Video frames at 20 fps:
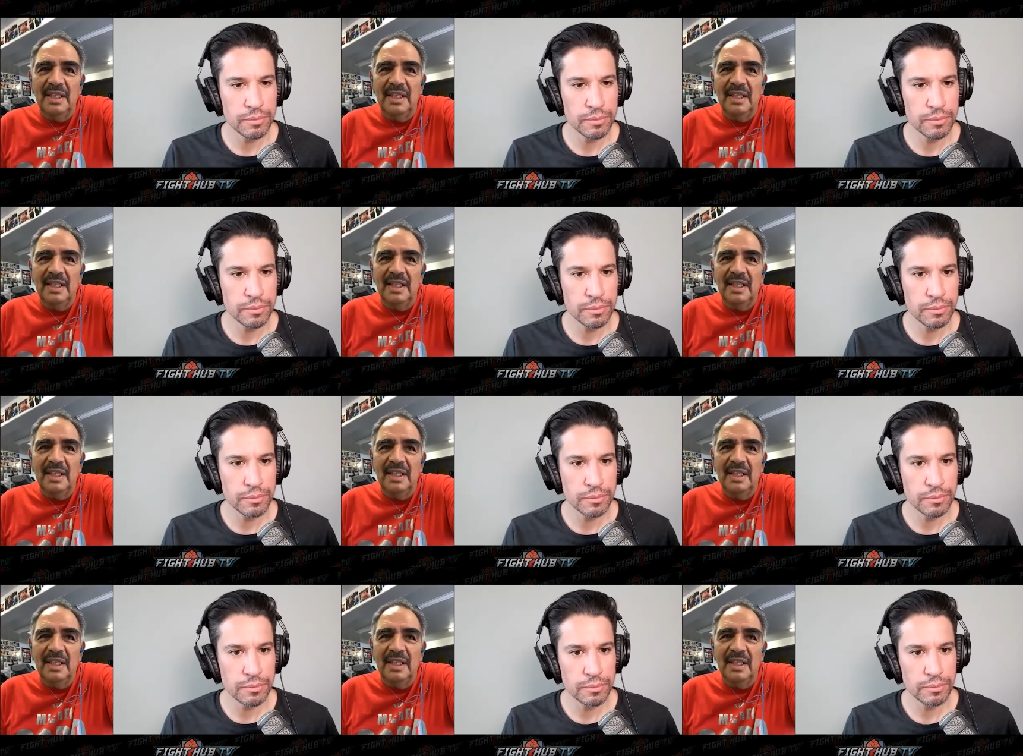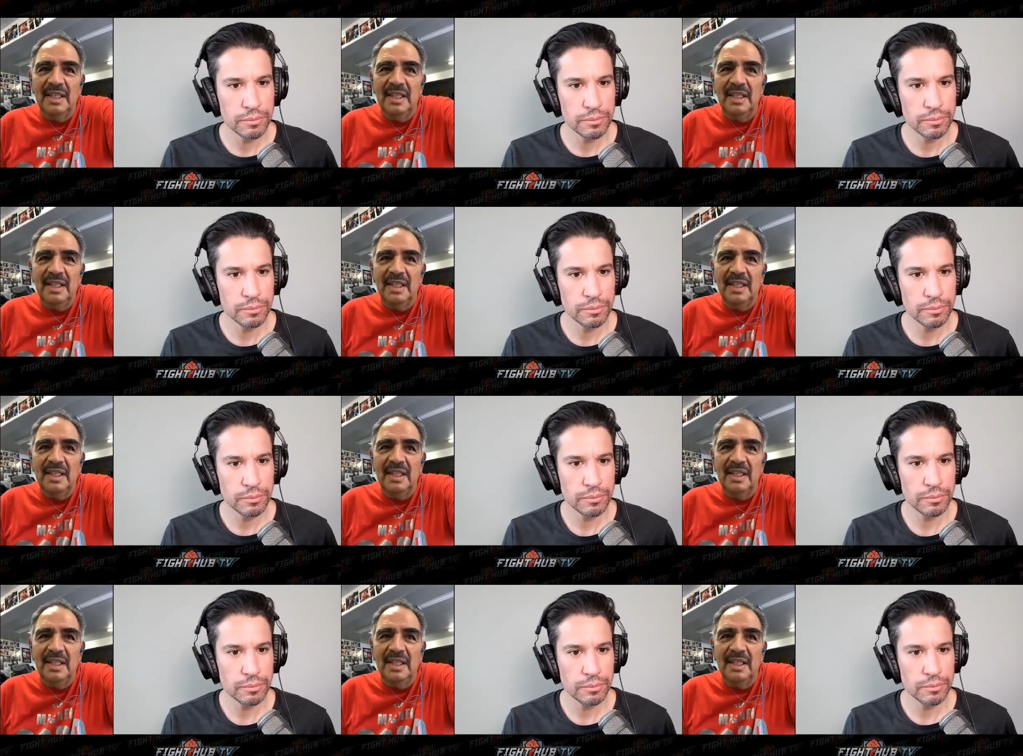
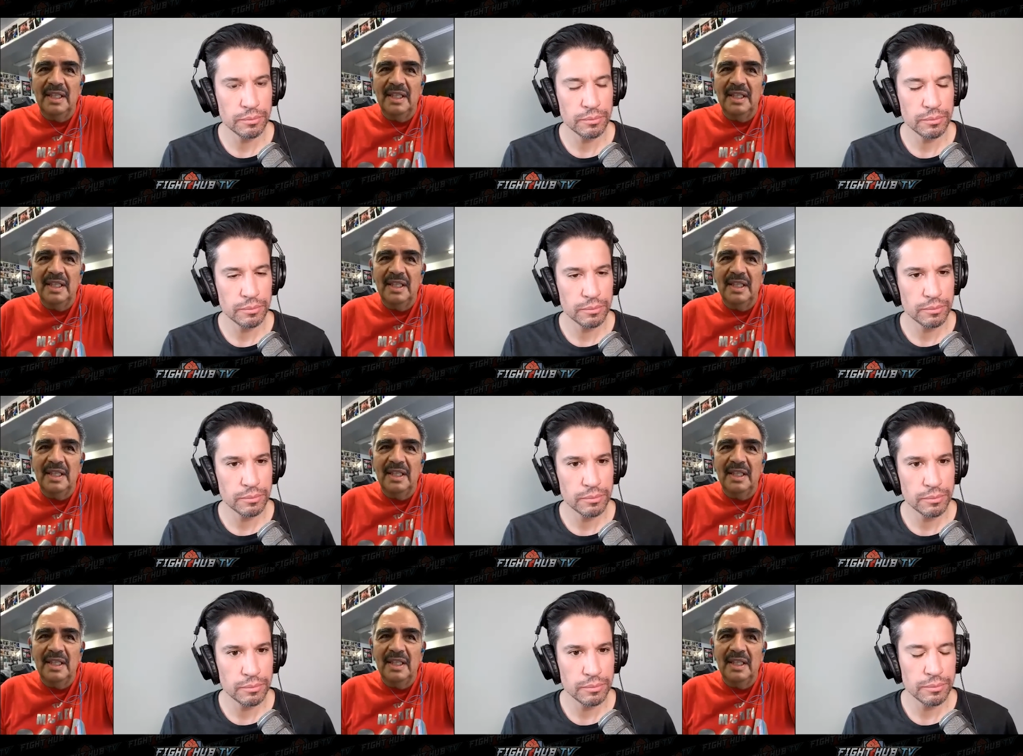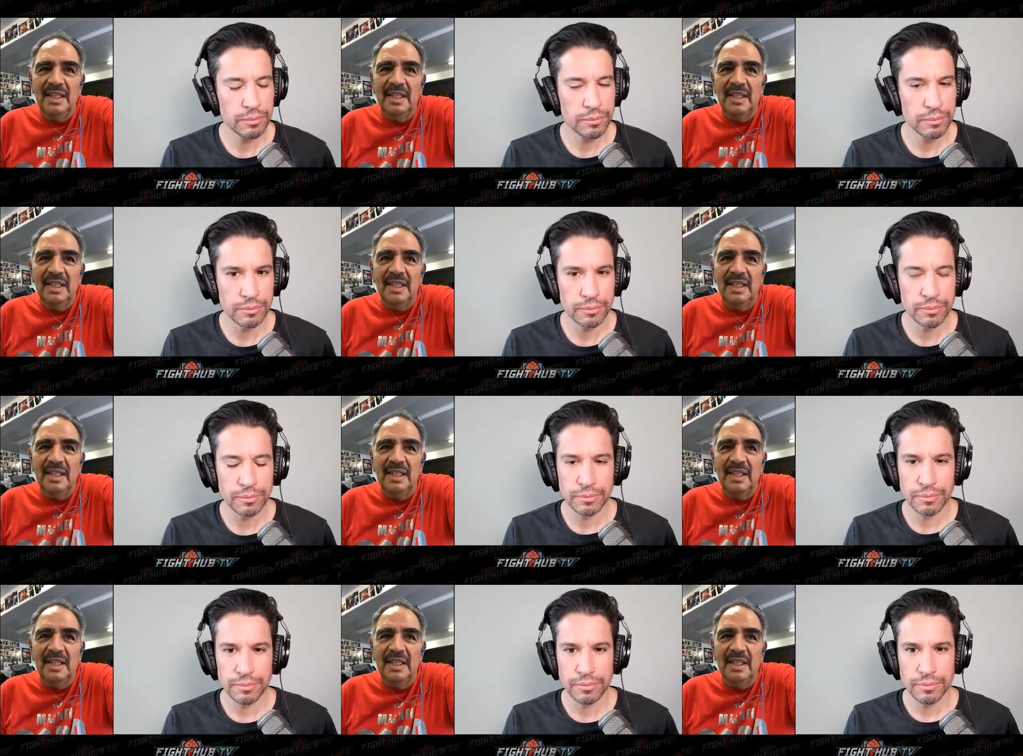
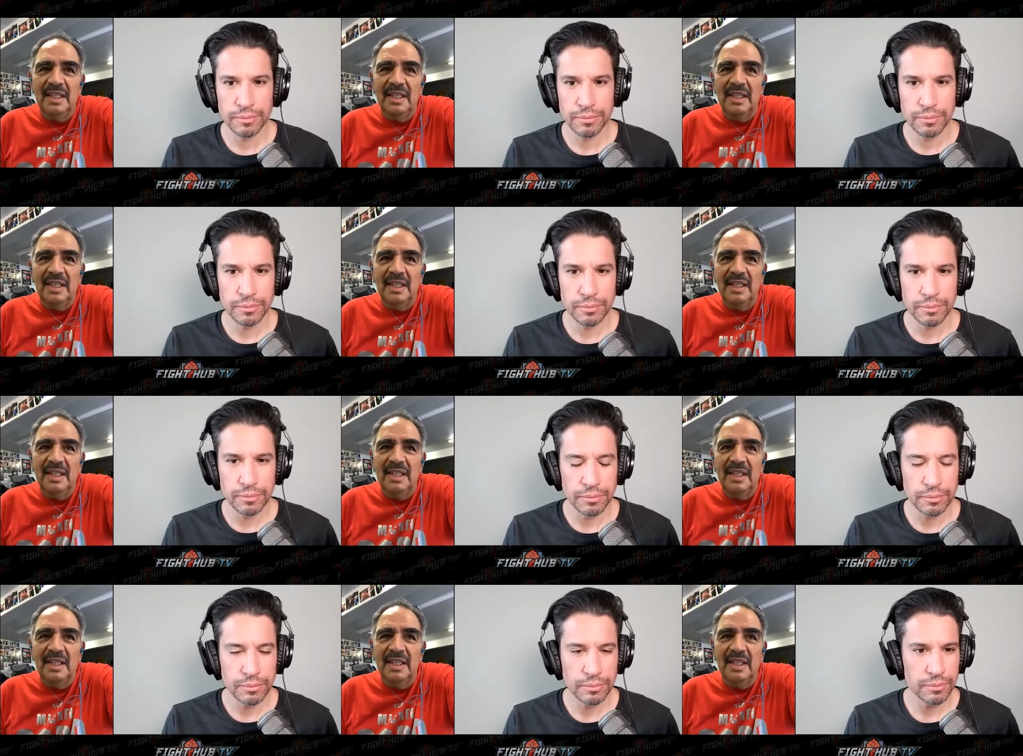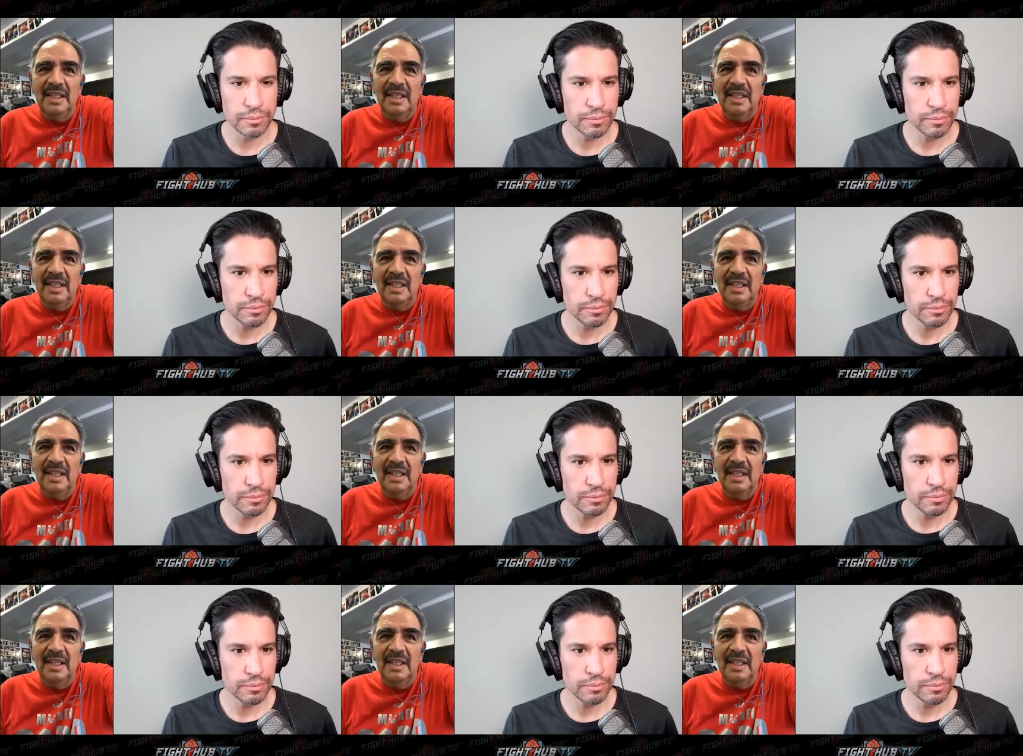
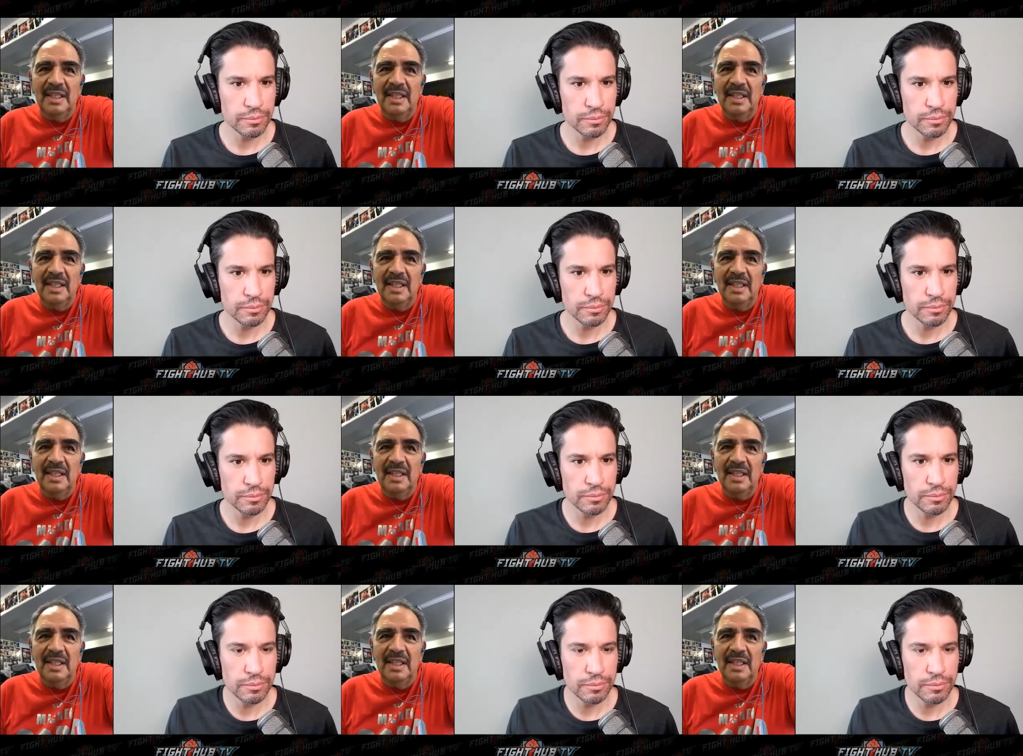Nothing is said.